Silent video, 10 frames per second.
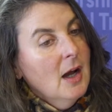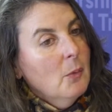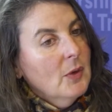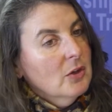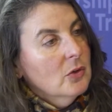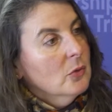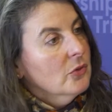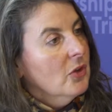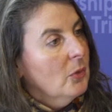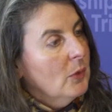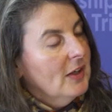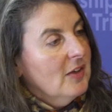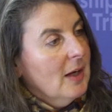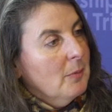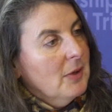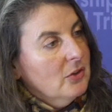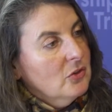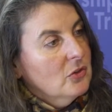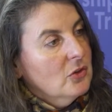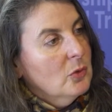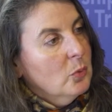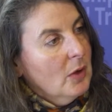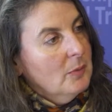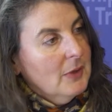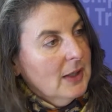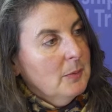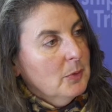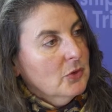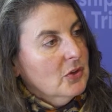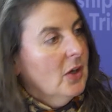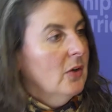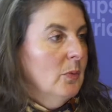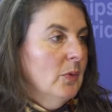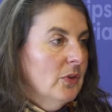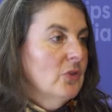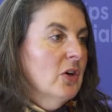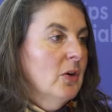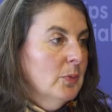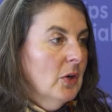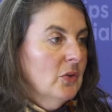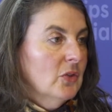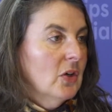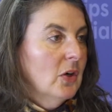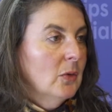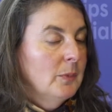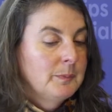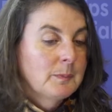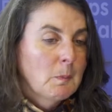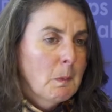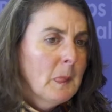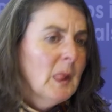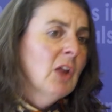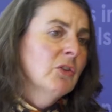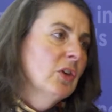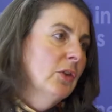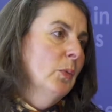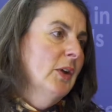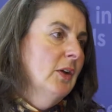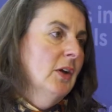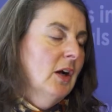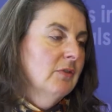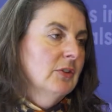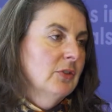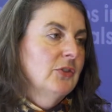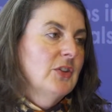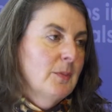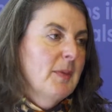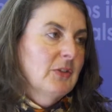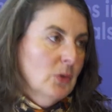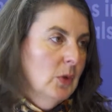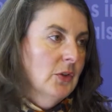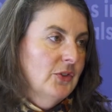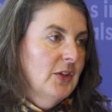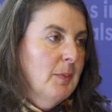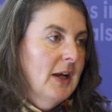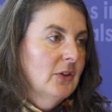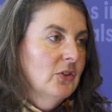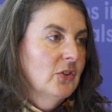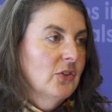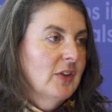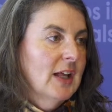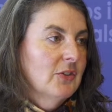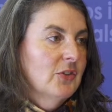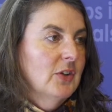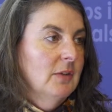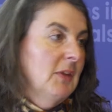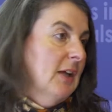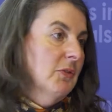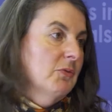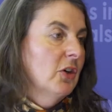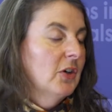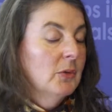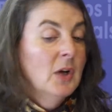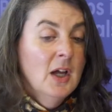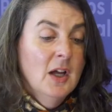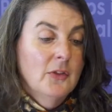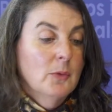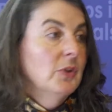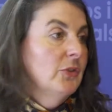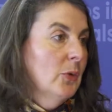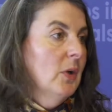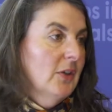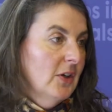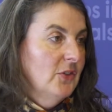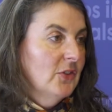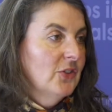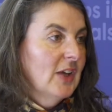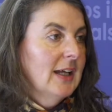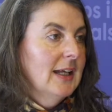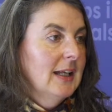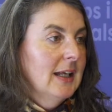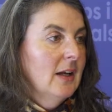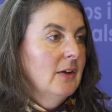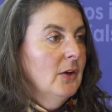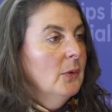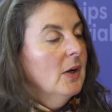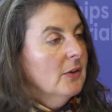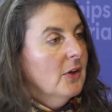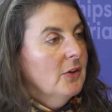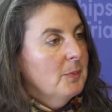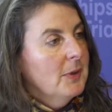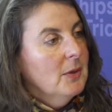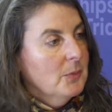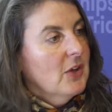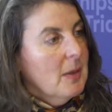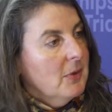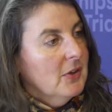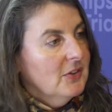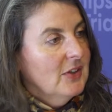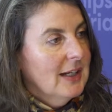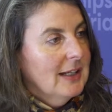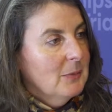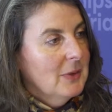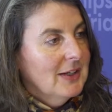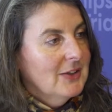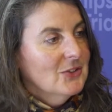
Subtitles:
We can also weed out patients who won't be able to cope with the trial protocol, so that we are recruiting the best quality patients for that trial, the ones who are going to stay in it and who aren't going to be upset by it in any way.